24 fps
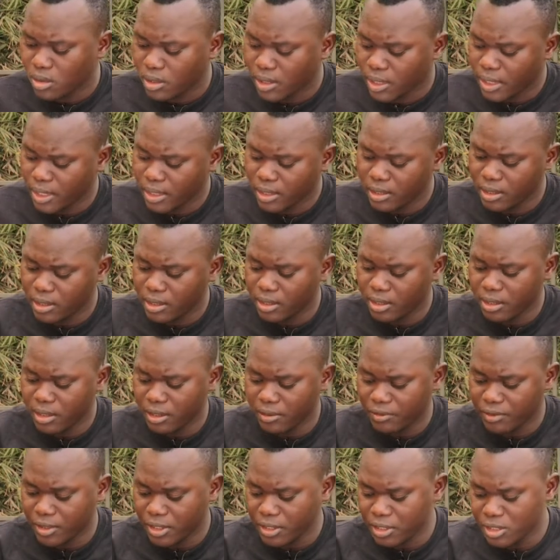And
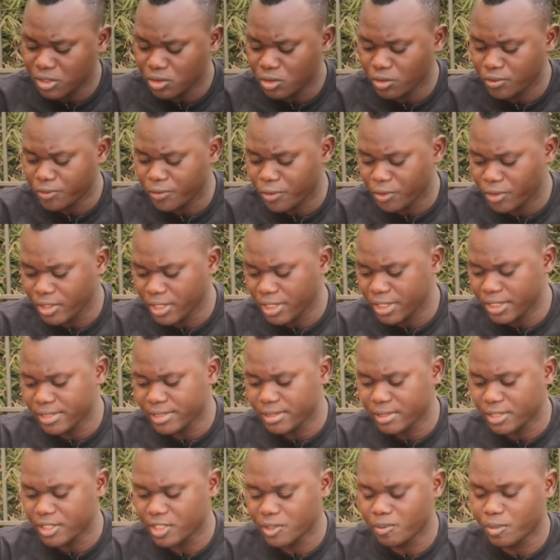the reason for
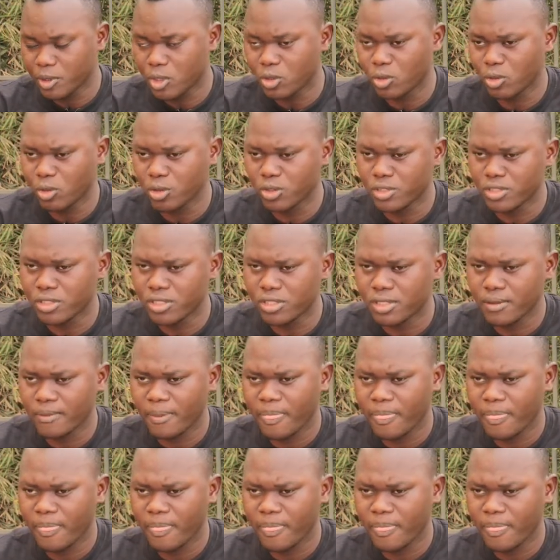this is because